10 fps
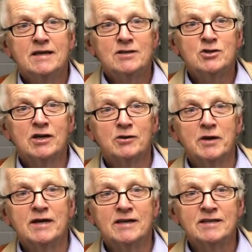
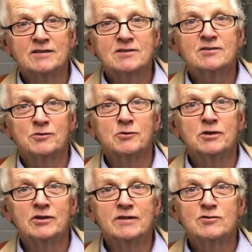generated, it's the
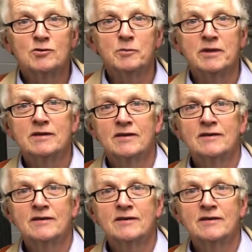real instrument.